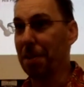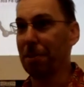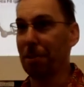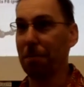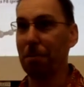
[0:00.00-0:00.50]

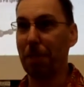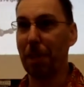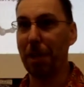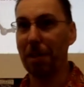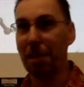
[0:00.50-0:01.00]
So if you've
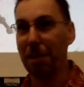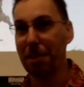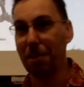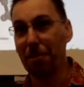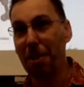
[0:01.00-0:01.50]
got
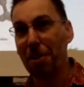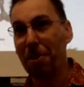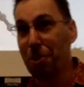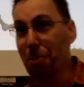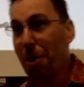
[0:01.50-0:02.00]

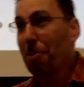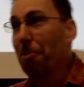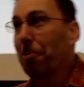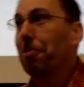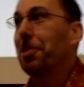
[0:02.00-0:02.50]

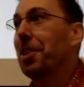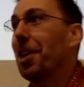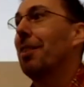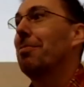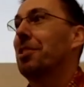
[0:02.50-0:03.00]
250
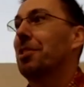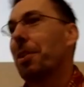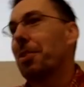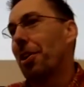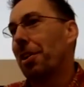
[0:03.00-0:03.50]
times as
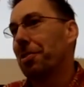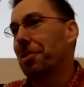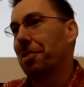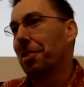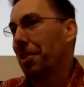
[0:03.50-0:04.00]
much
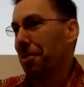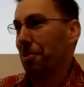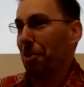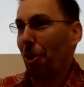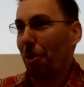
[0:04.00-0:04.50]
oxygen as you
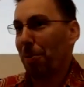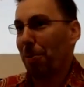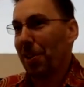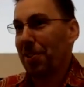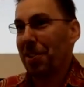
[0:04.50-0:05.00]
do carbon
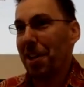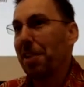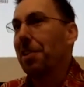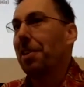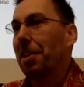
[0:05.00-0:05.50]

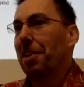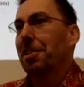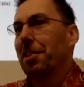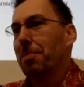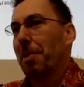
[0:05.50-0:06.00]
monoxide,
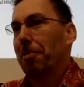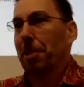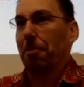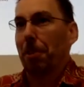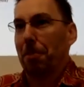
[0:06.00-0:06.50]
it's about 50-50.
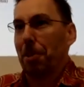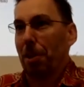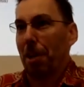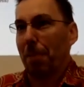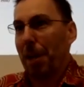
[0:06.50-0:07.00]
You're going
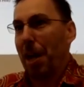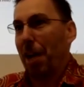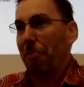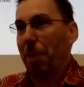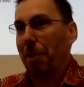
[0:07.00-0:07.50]
to have about
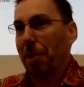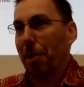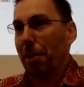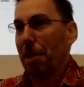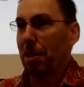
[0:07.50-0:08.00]
half down there.
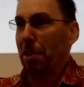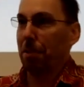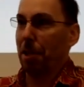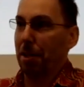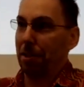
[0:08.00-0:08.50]
If
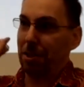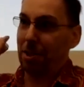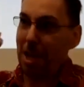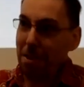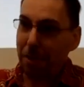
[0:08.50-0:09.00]
you got
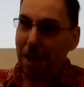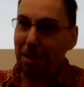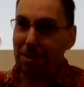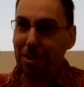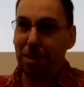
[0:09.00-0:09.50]

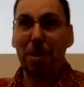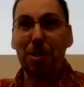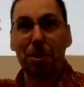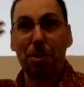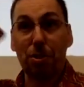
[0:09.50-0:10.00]
10,000, so
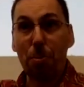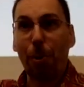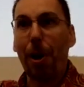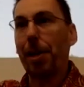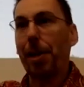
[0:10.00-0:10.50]
basically super
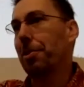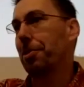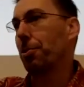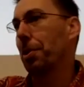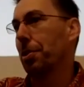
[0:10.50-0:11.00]
high
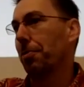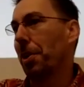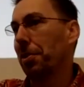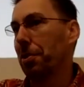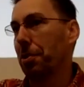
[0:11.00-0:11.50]
concentrations of
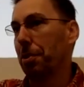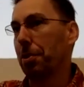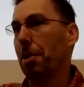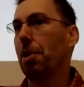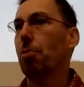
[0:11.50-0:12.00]
oxygen
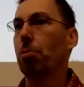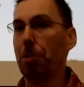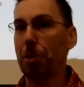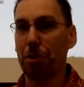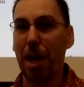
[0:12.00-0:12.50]
will
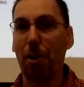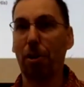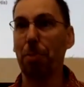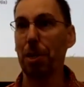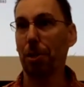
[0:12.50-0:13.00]
eventually
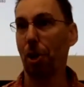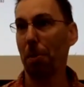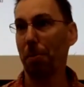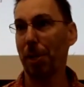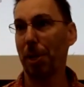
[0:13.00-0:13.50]
outcompete the
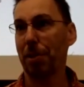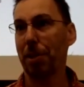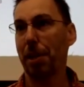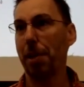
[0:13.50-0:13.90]
carbon monoxide.